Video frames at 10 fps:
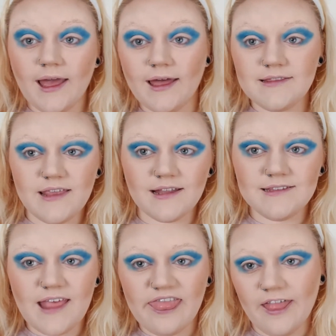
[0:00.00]
And that's
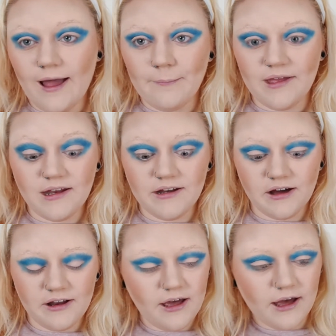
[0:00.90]
that bit
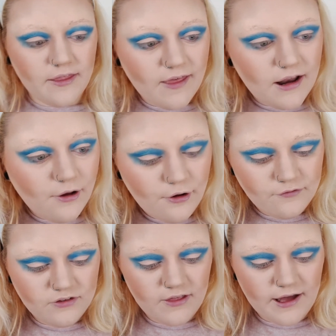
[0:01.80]
done. And then
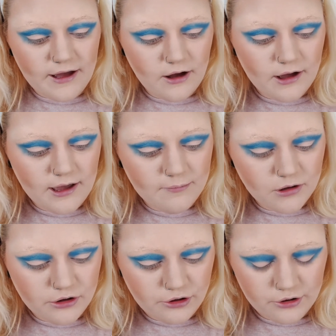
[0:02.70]
after that, I am
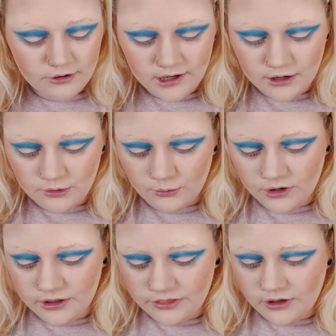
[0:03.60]
going to go in
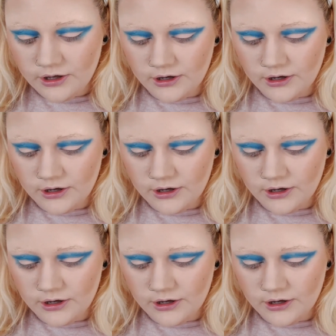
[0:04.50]
with